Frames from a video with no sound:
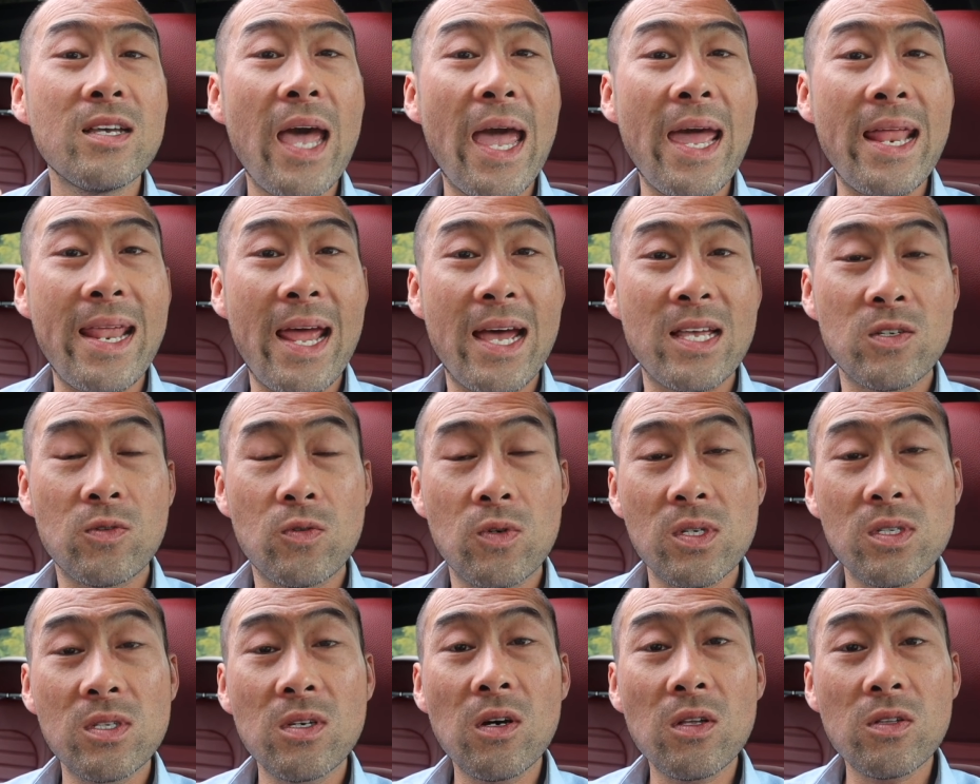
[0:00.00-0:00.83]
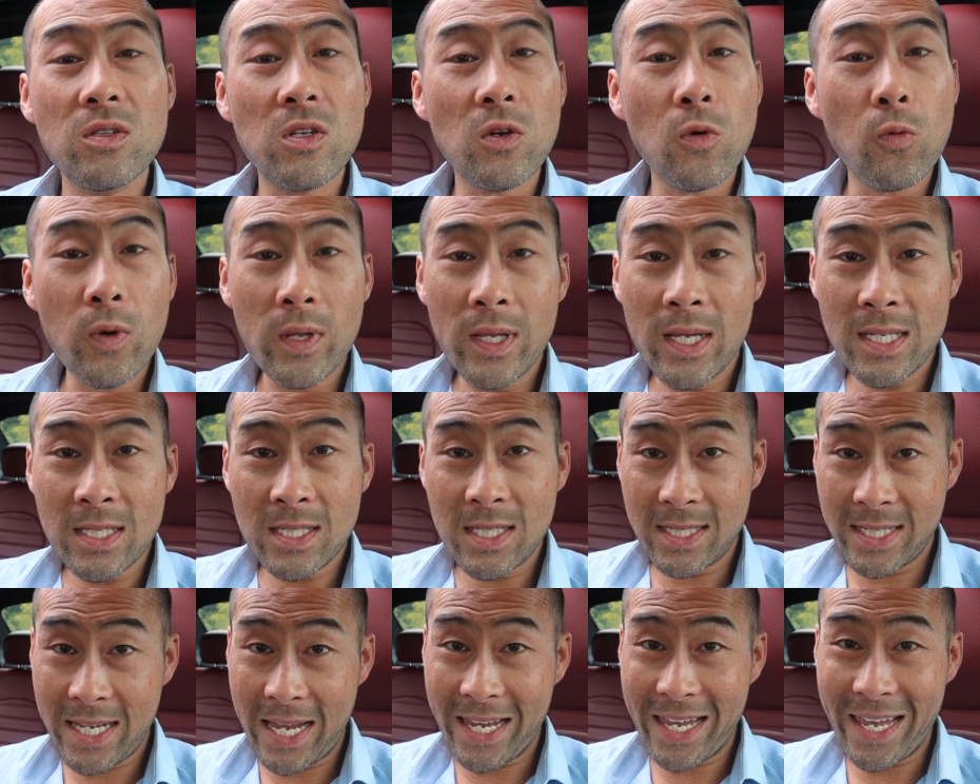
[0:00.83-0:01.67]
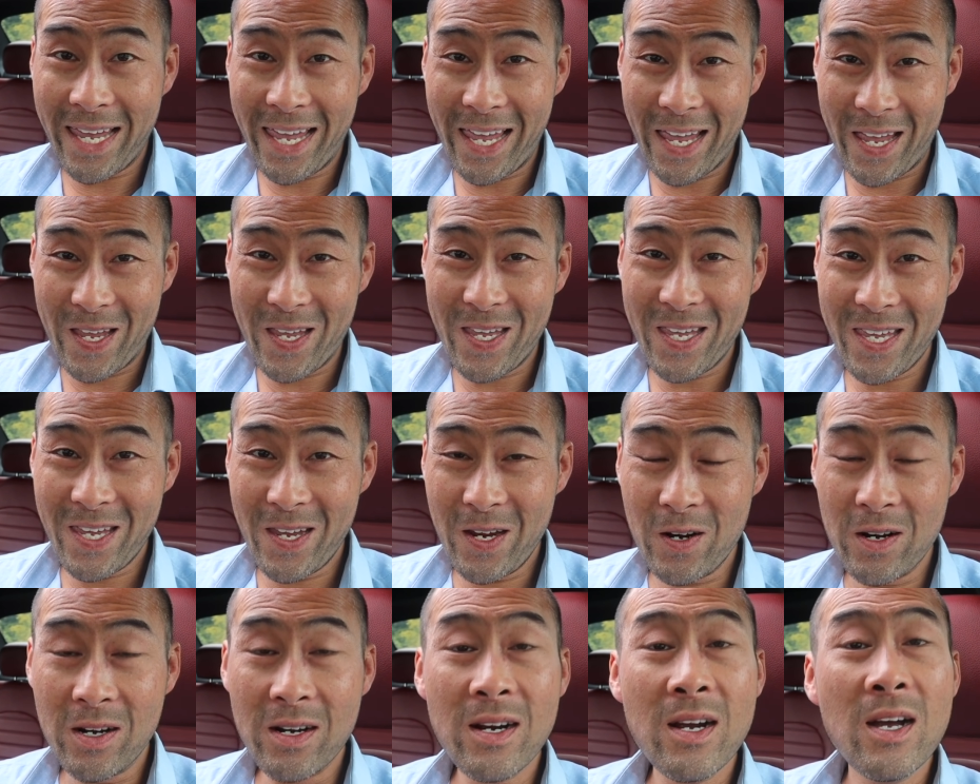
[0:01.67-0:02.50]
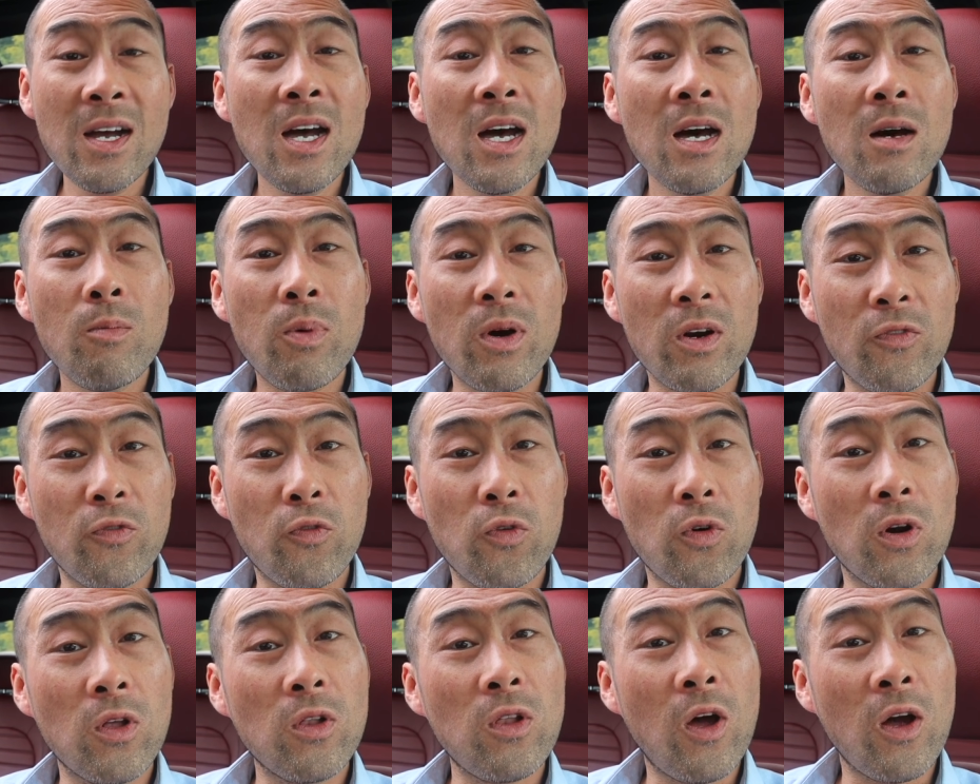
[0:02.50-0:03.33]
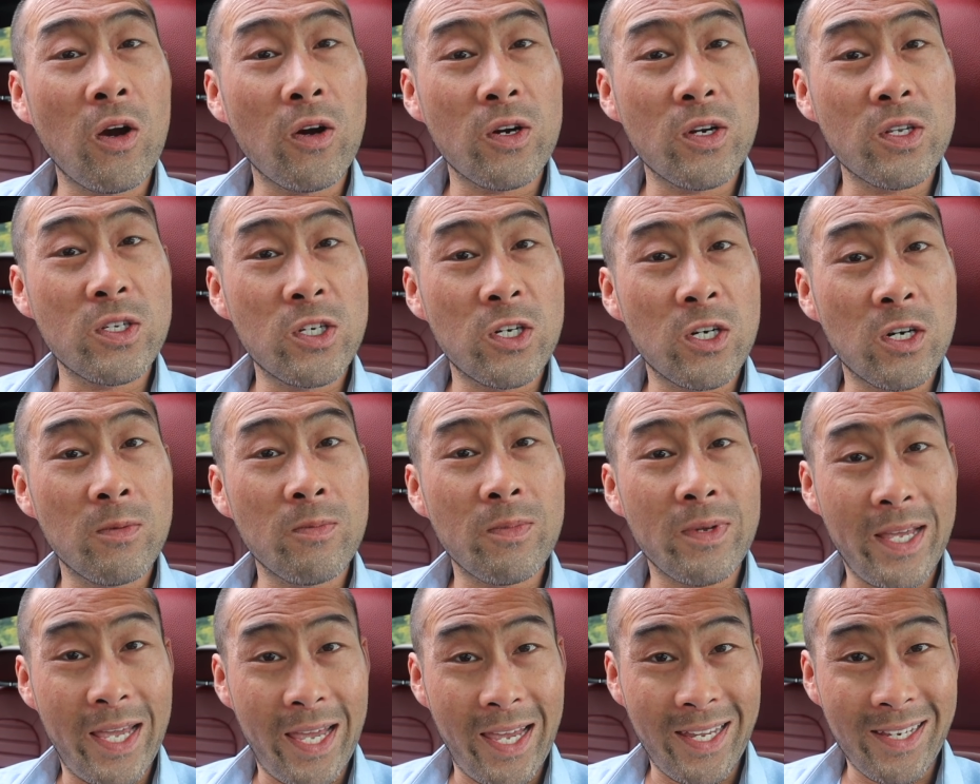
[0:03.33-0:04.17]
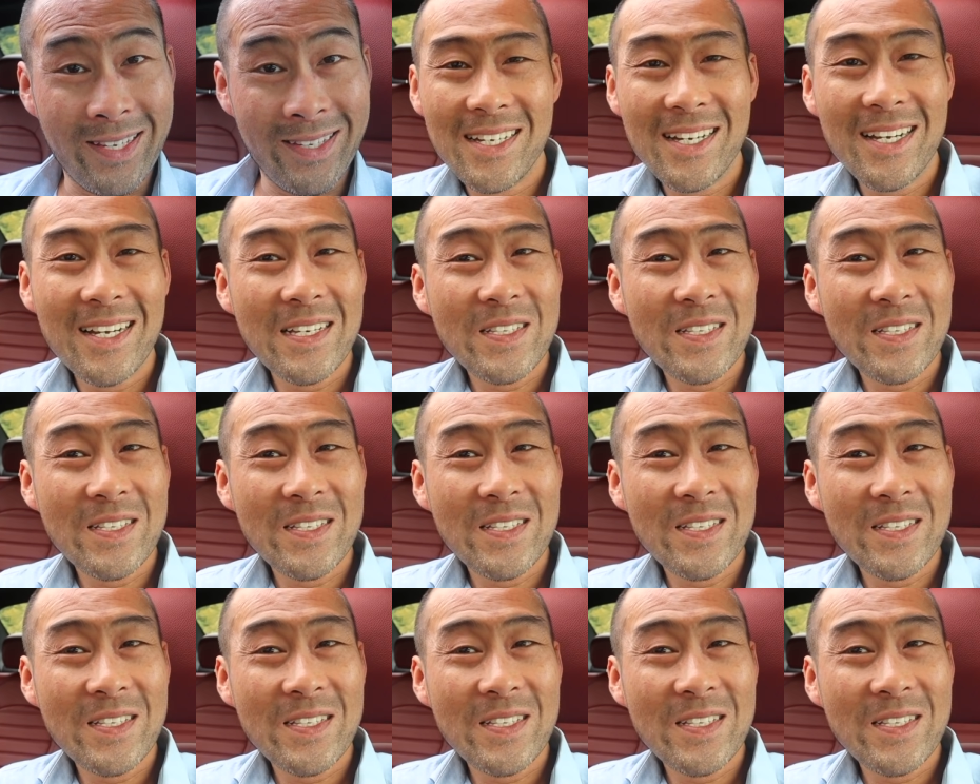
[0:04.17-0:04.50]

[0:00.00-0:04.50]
And as a result, they're willing to take a hit here, but for a longer term gain.